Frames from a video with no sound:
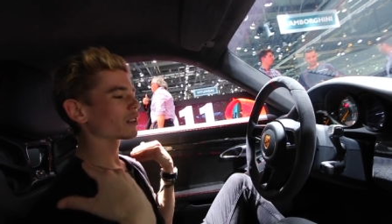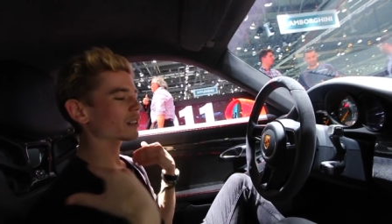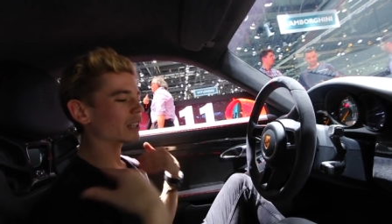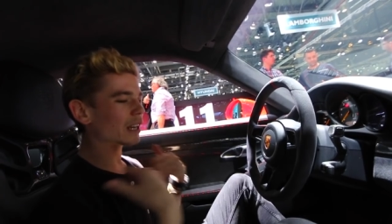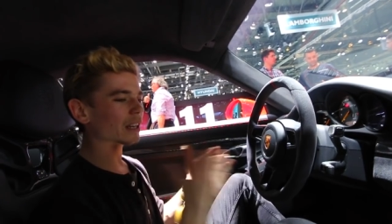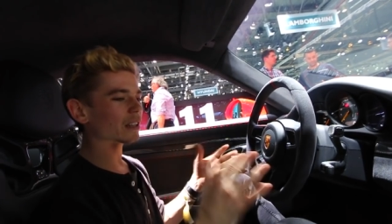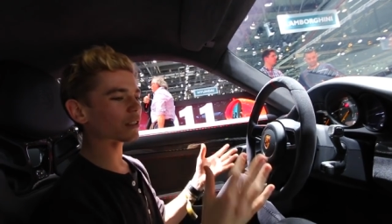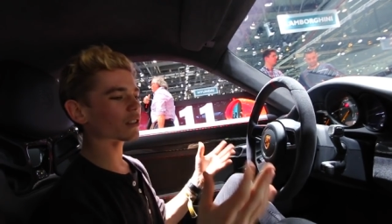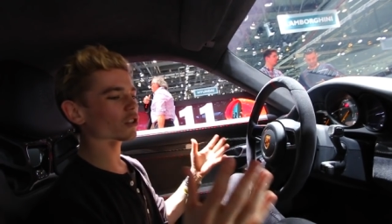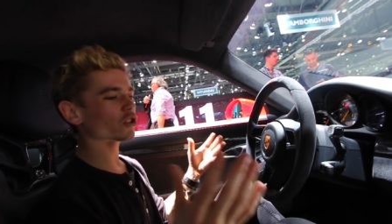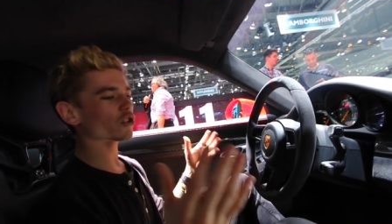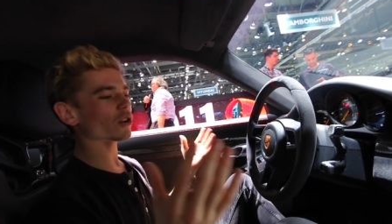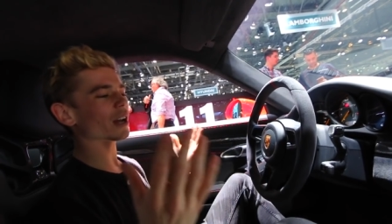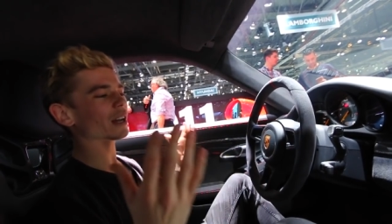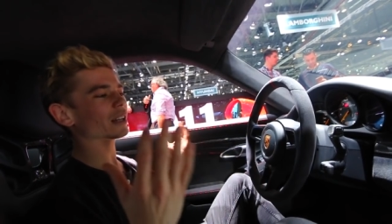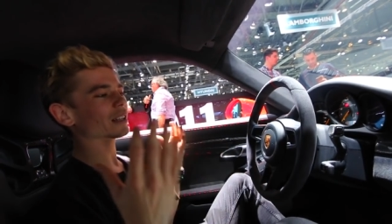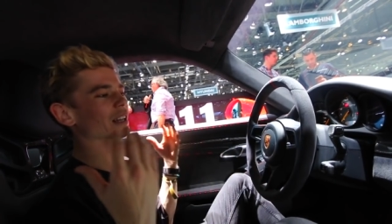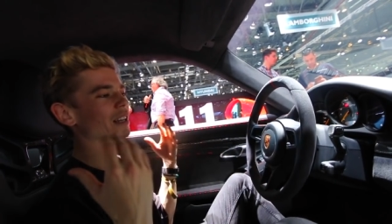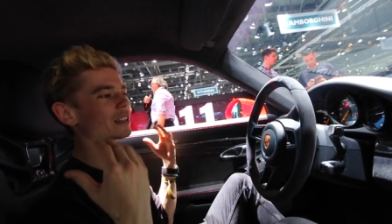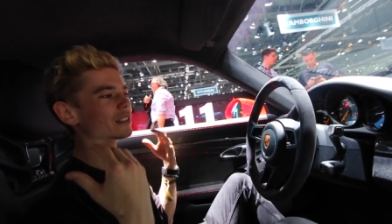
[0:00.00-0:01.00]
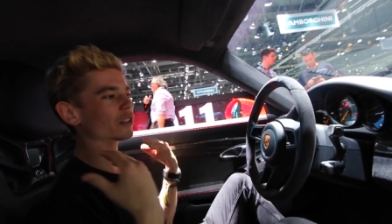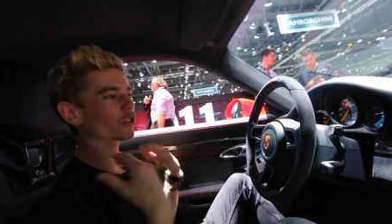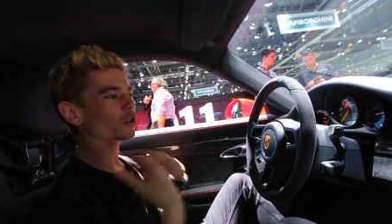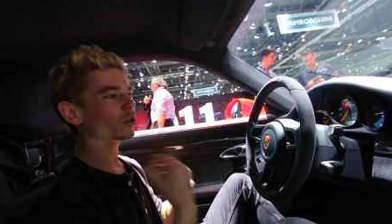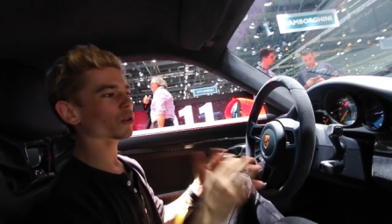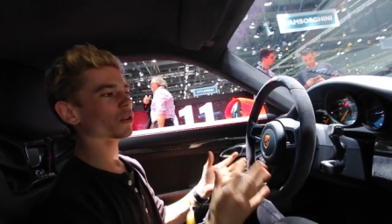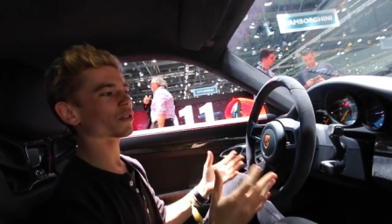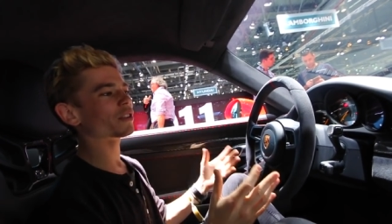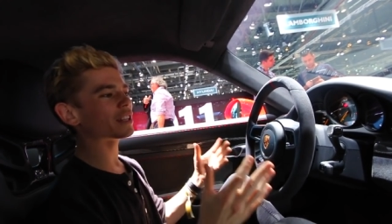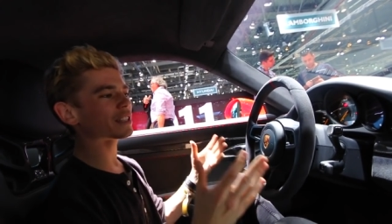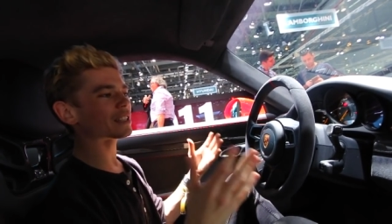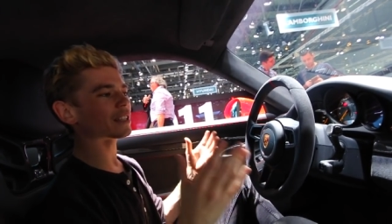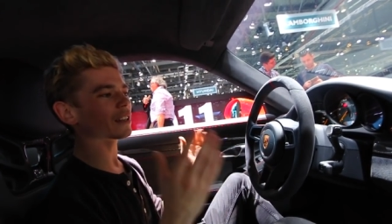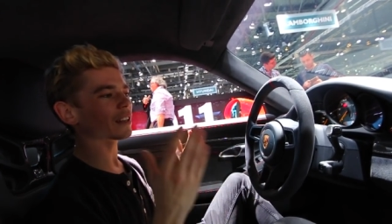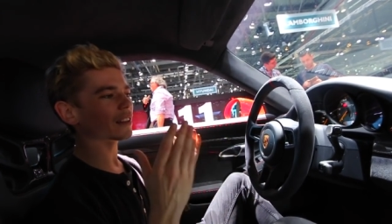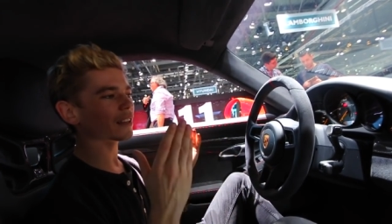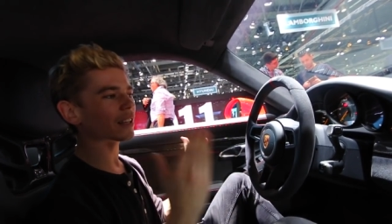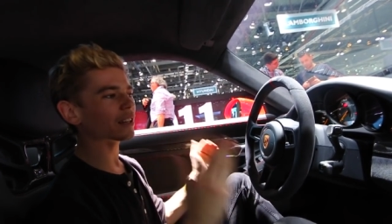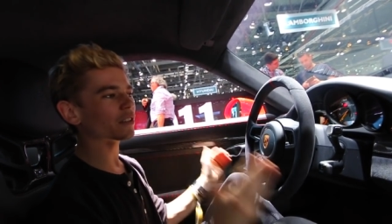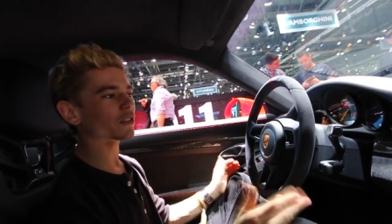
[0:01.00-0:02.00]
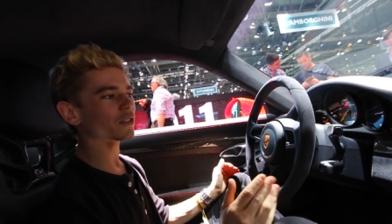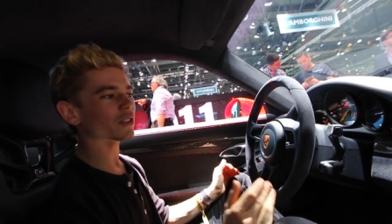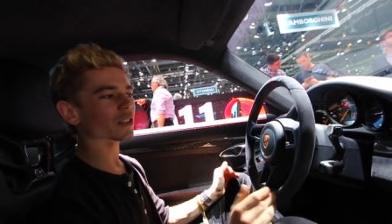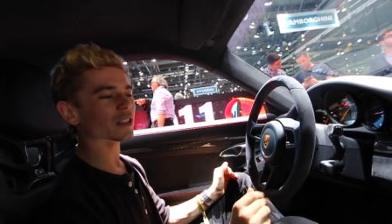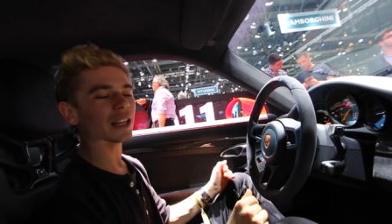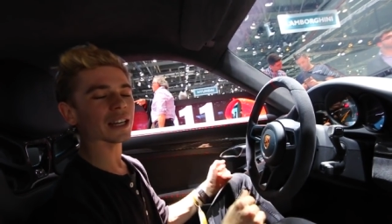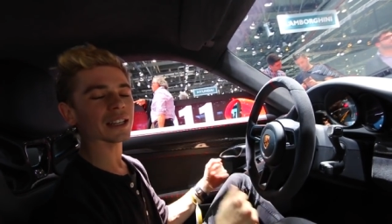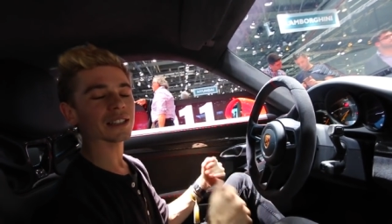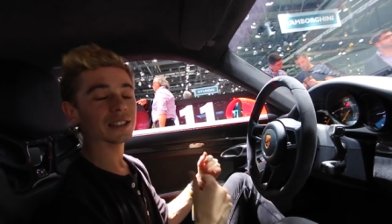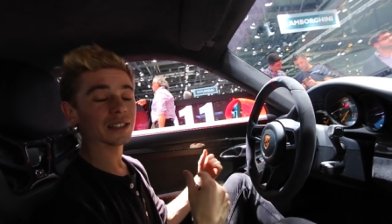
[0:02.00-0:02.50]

take it to track days, and do all of this, and at the end of the day,